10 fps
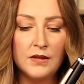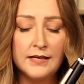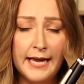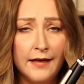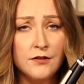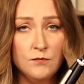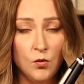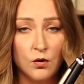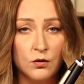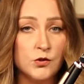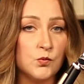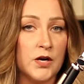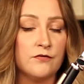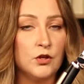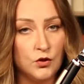Kathy Moore, who's one
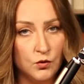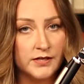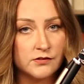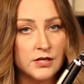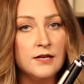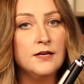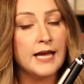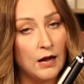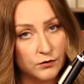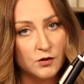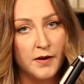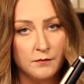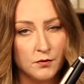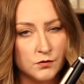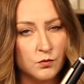of the newest council
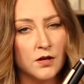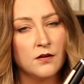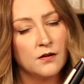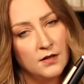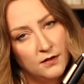members, one of the